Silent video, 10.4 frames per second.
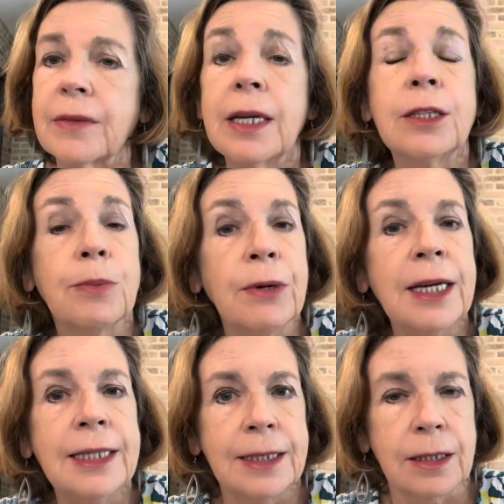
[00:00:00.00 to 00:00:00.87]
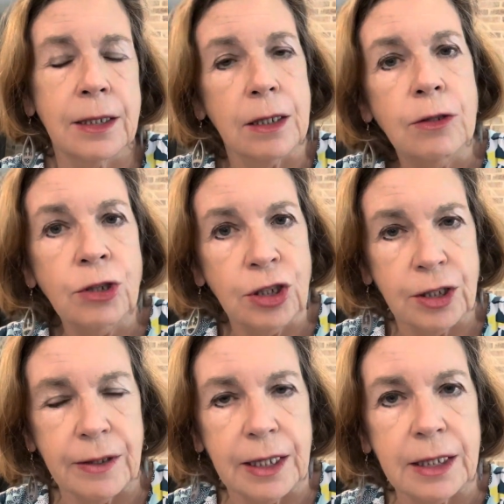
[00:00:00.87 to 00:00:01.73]
There's a pretty easy solution
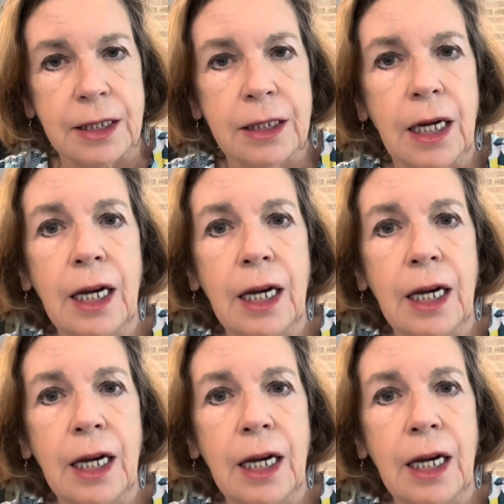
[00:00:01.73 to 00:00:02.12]
to this.